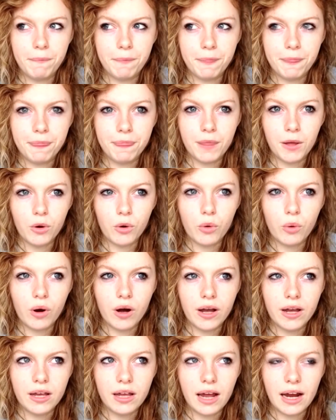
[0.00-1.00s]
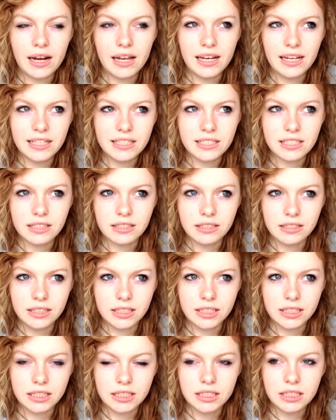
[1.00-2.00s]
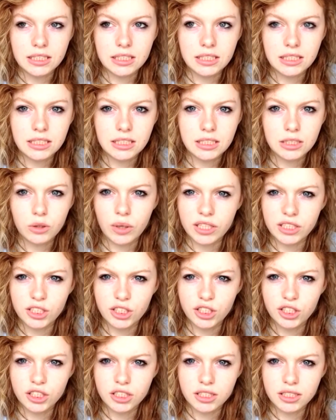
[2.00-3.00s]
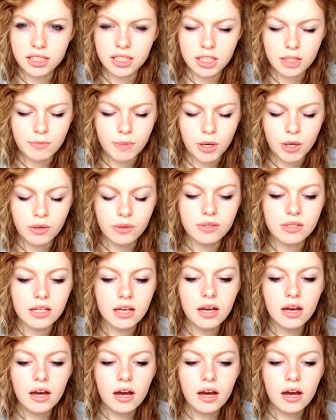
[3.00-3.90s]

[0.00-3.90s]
They were quite analytical questions, I suppose,